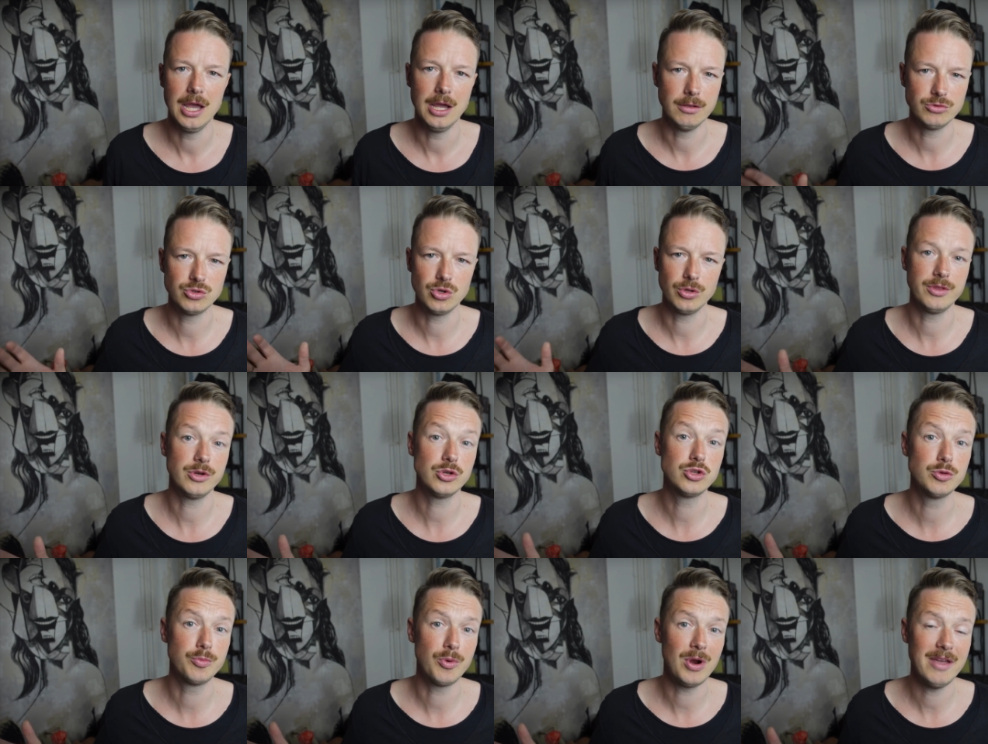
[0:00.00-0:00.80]
So they're
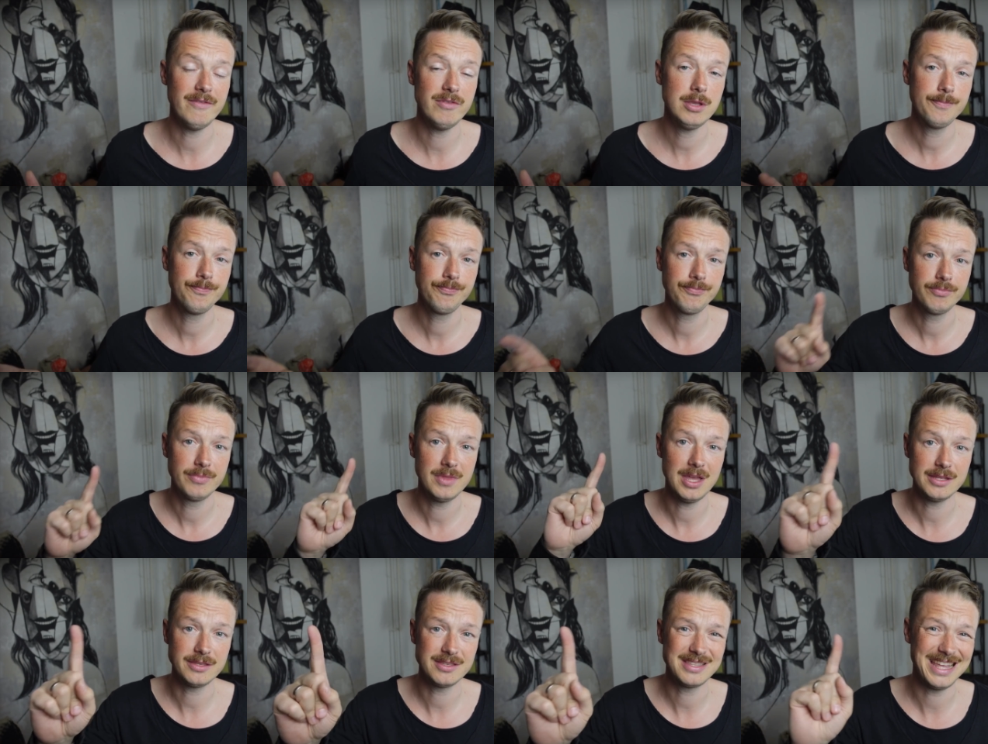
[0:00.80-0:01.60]
super heavy.
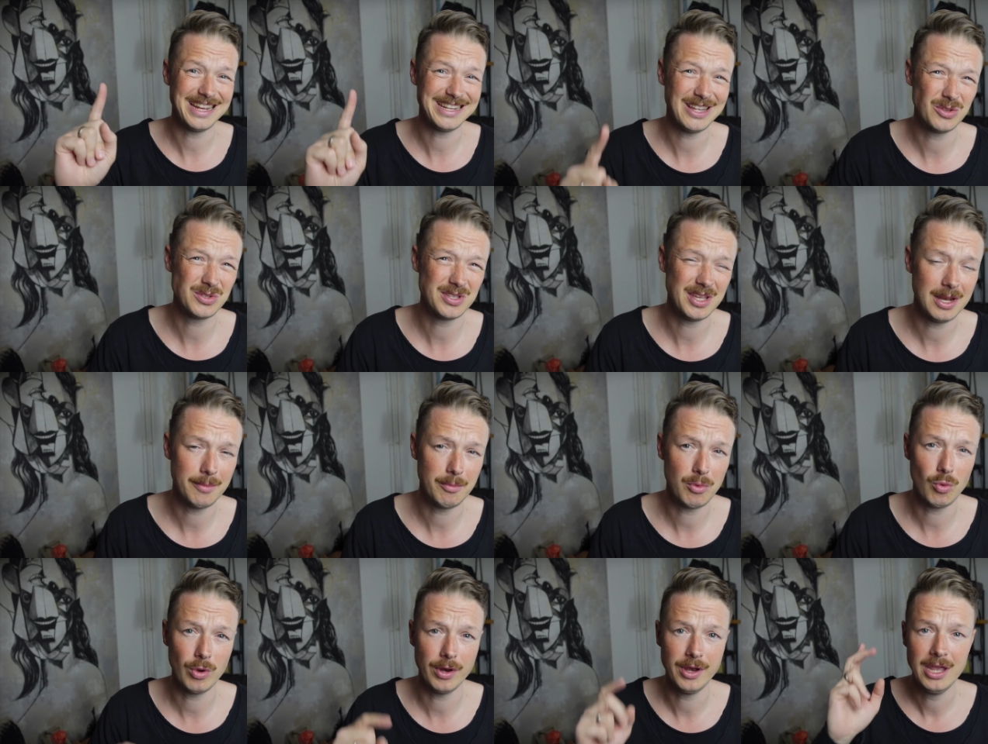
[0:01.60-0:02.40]
That's like downside
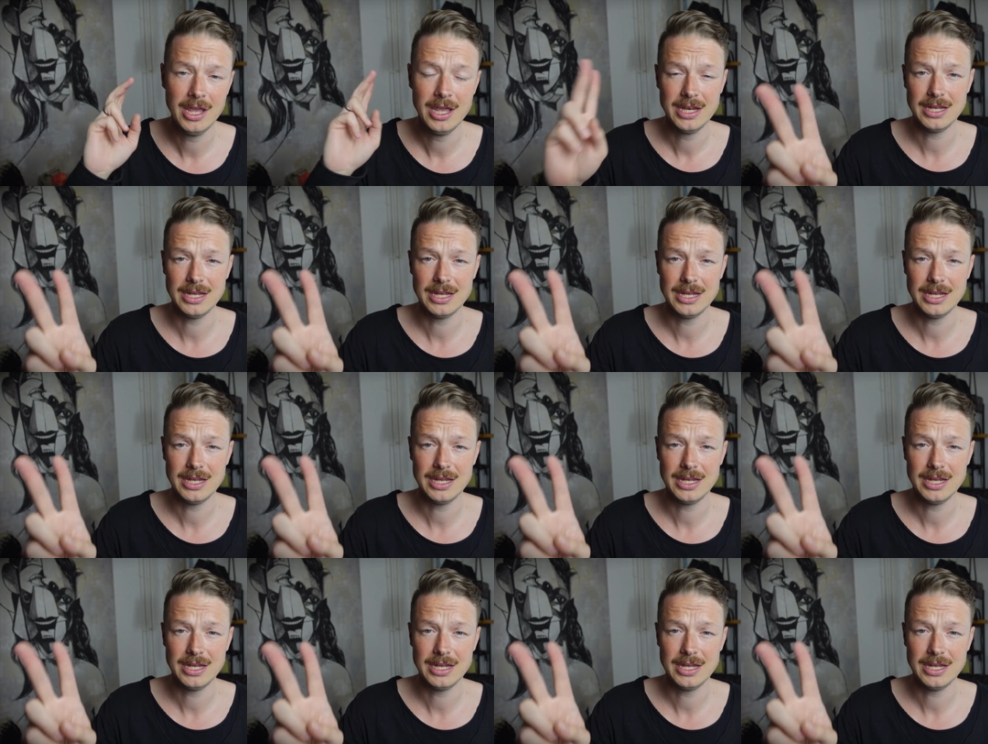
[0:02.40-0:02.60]
number one.